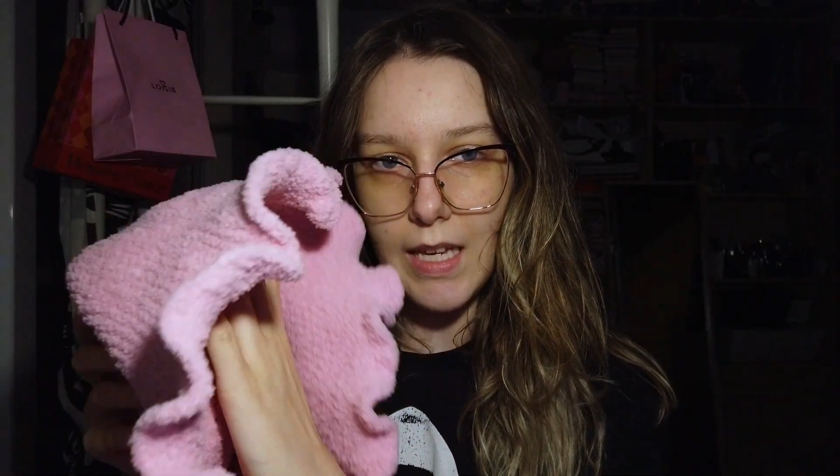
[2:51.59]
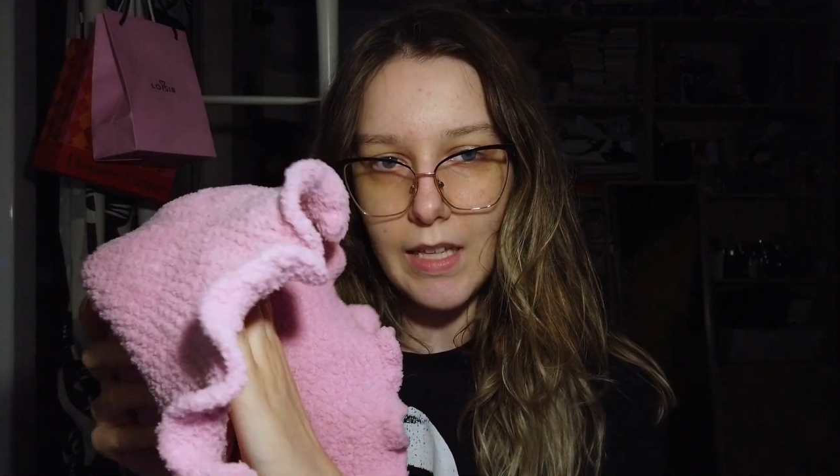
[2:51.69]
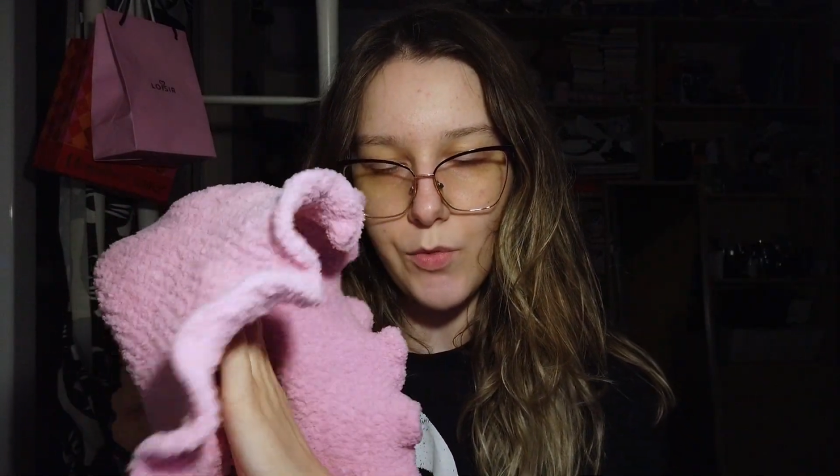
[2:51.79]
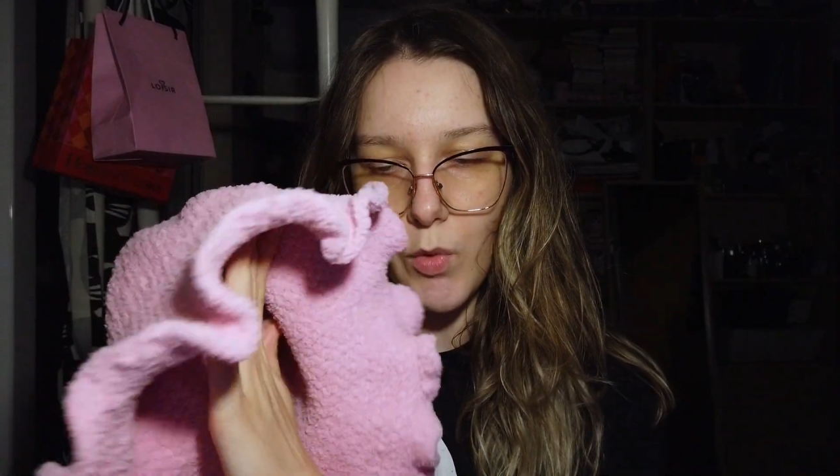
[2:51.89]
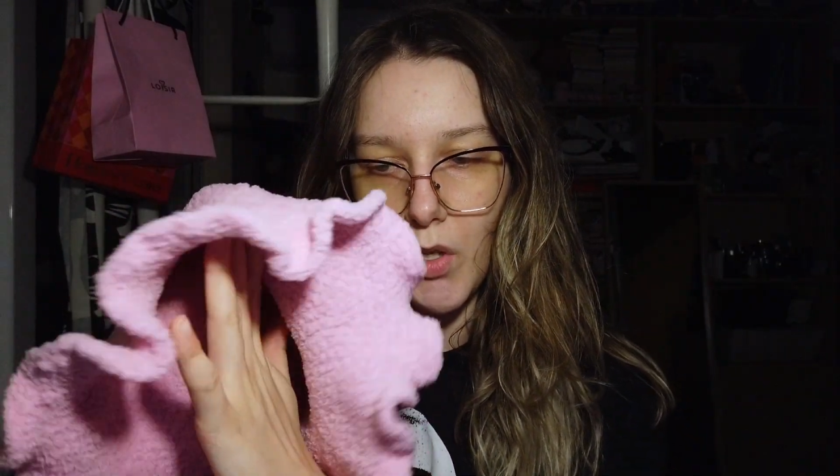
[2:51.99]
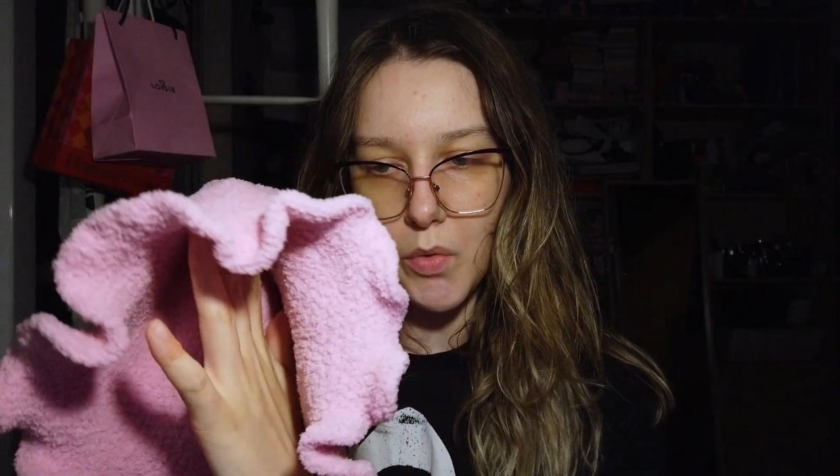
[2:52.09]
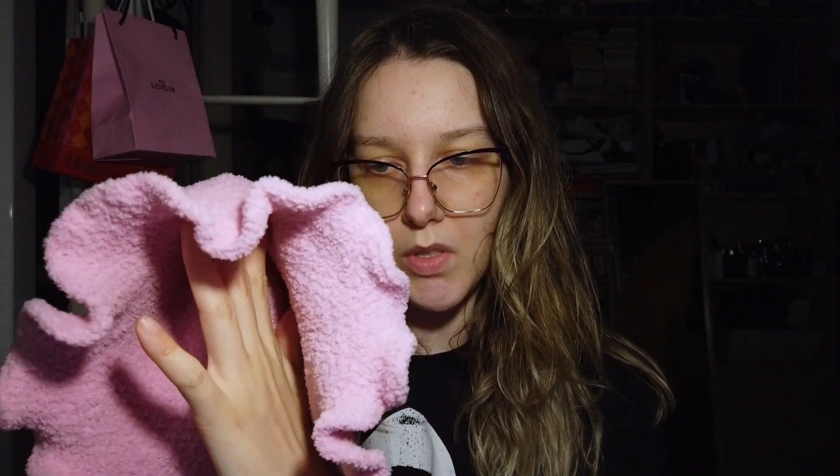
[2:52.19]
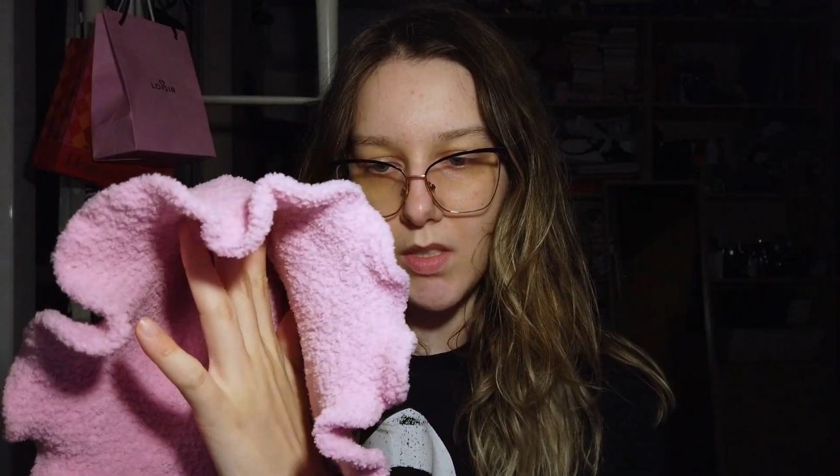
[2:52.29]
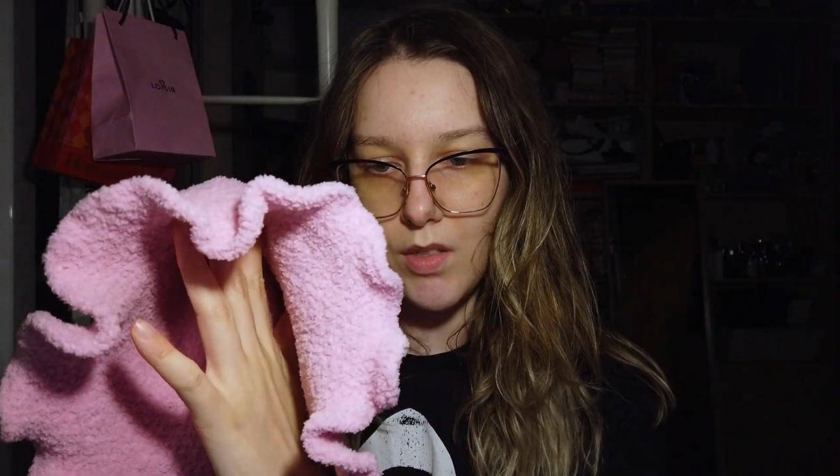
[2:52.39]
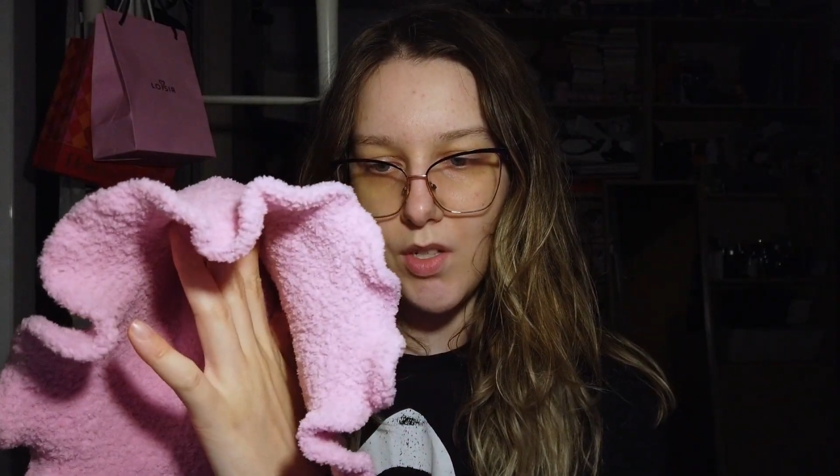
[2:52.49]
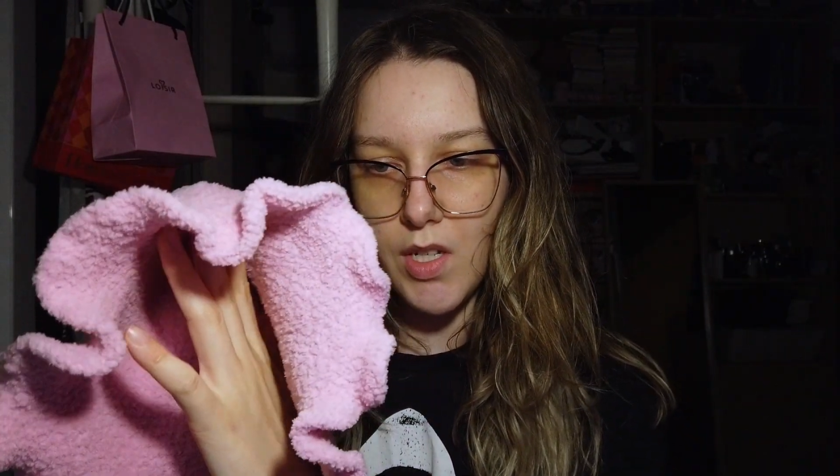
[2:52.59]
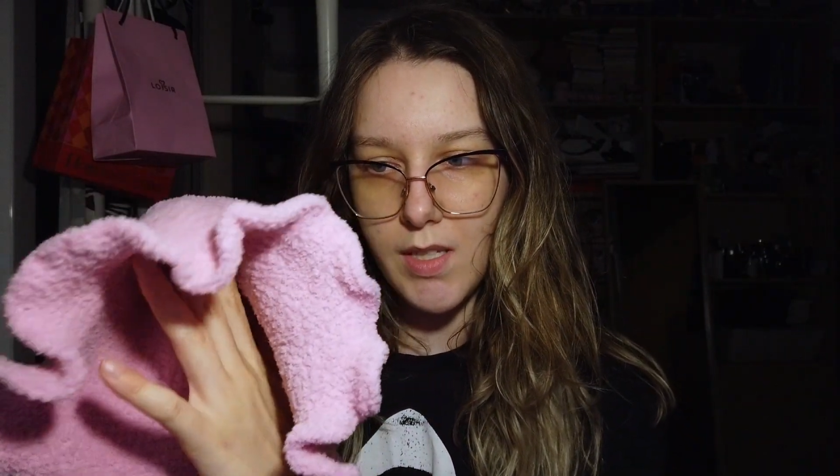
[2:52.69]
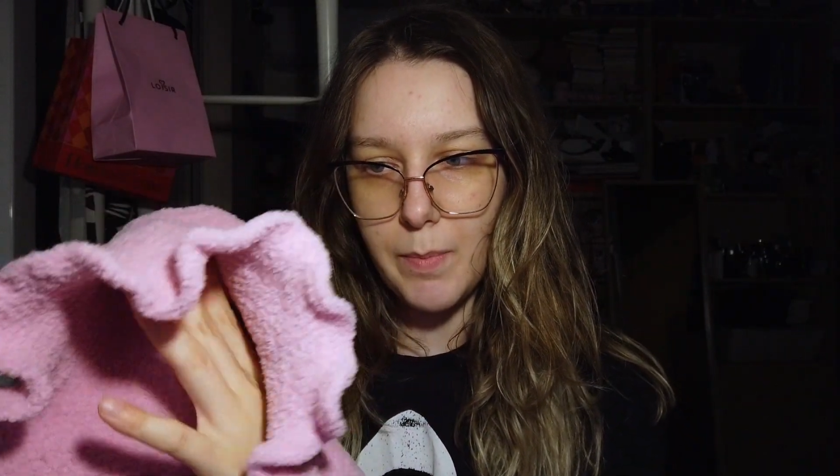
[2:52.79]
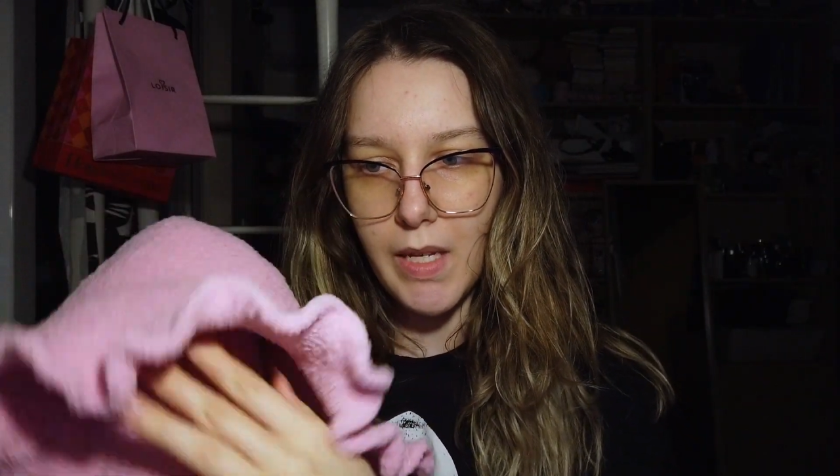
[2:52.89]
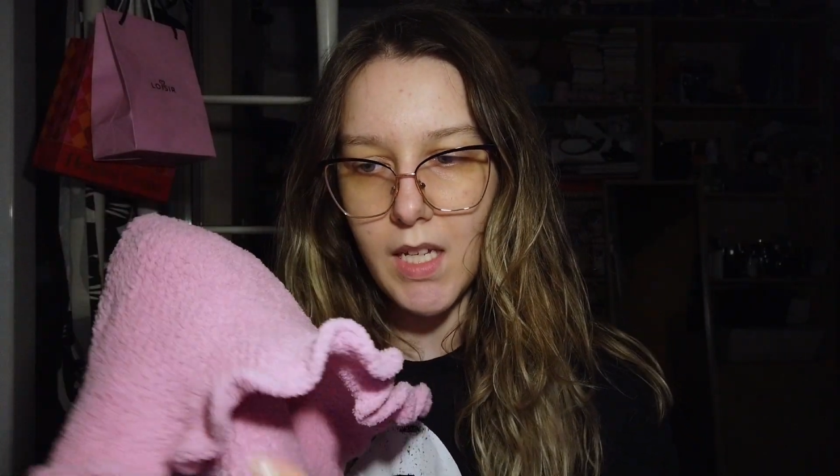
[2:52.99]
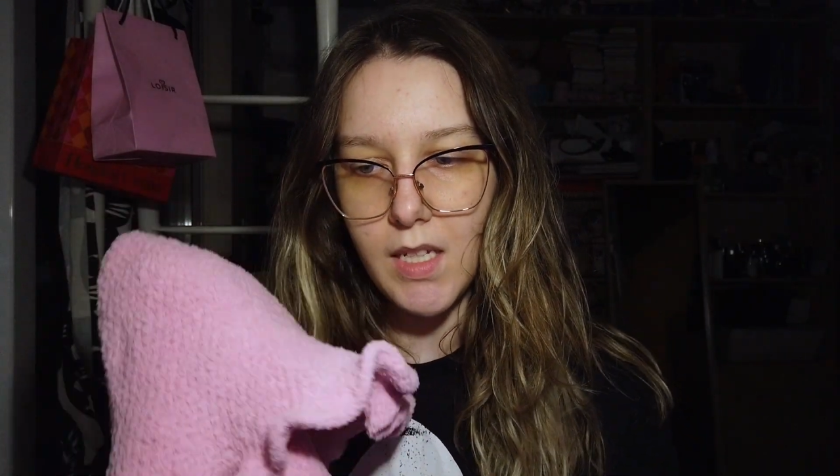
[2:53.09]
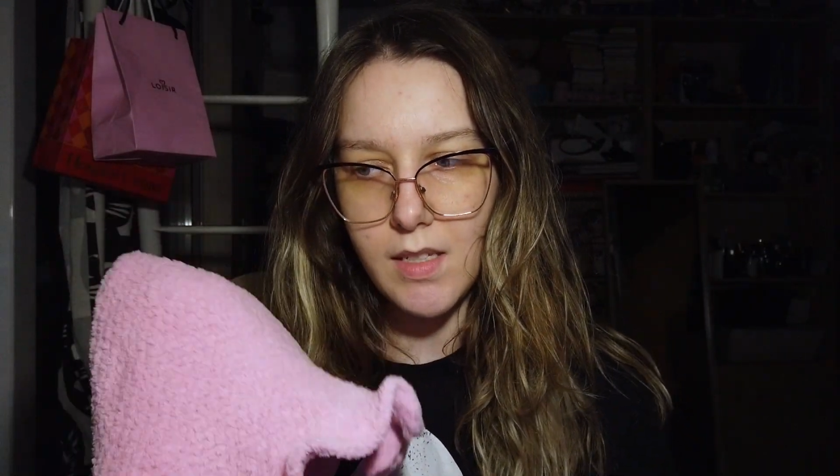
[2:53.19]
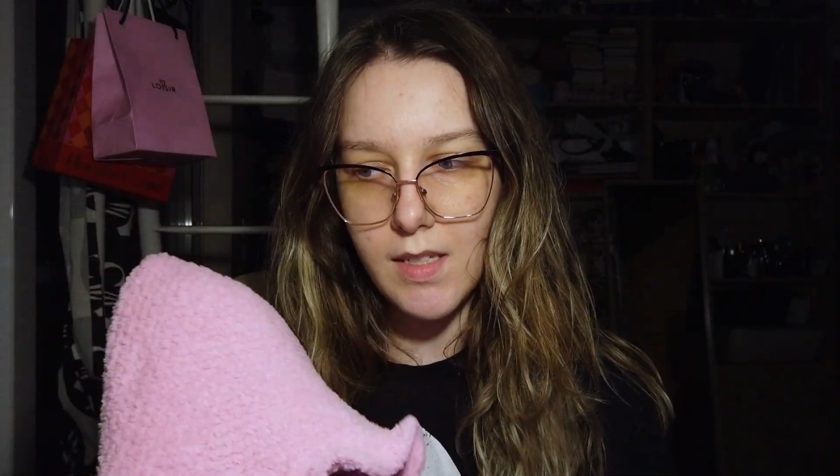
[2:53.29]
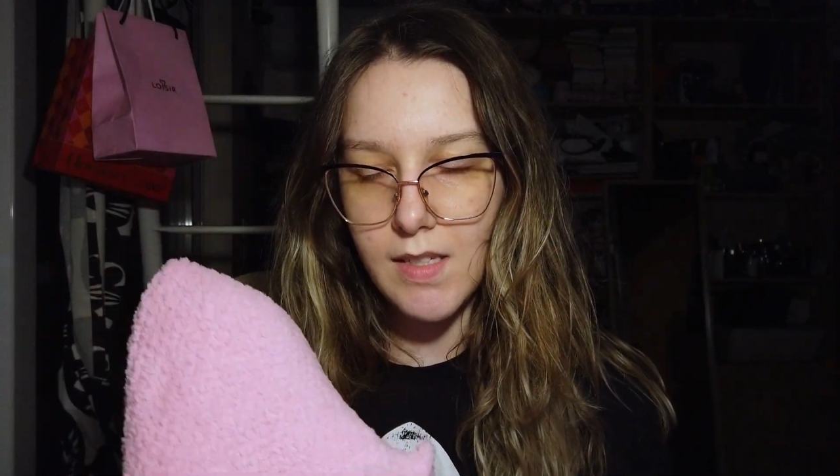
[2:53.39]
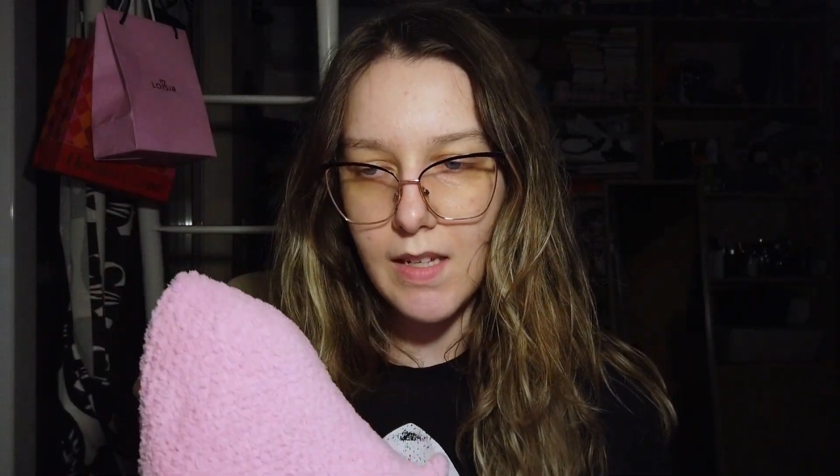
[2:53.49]
end rows just
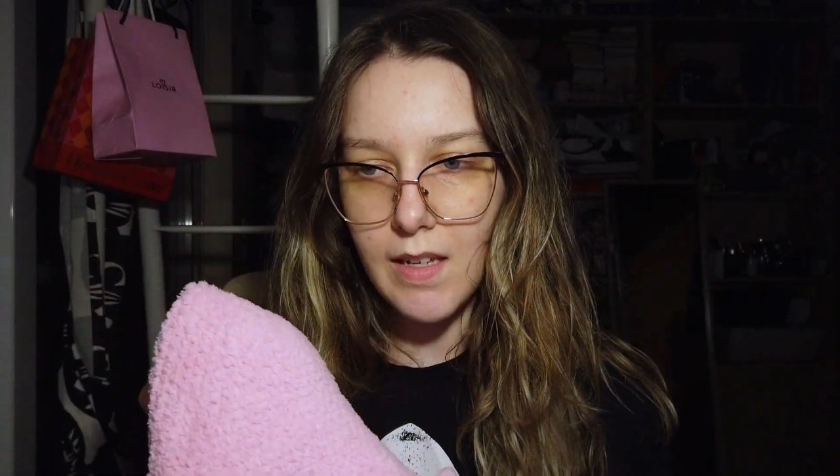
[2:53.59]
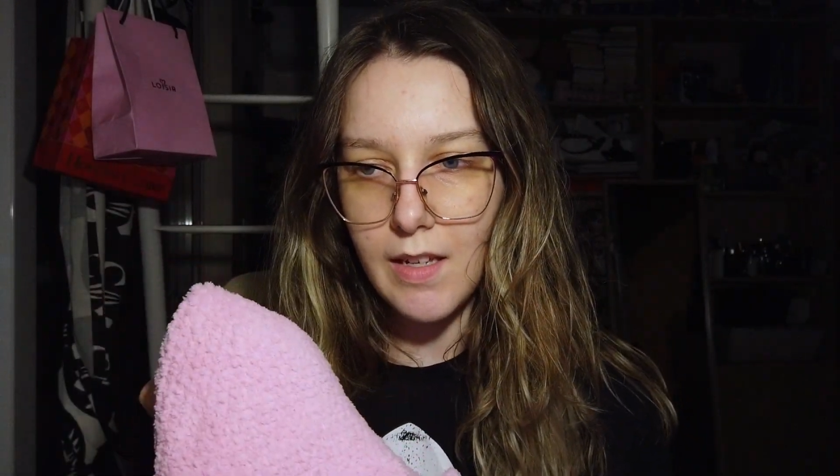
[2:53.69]
because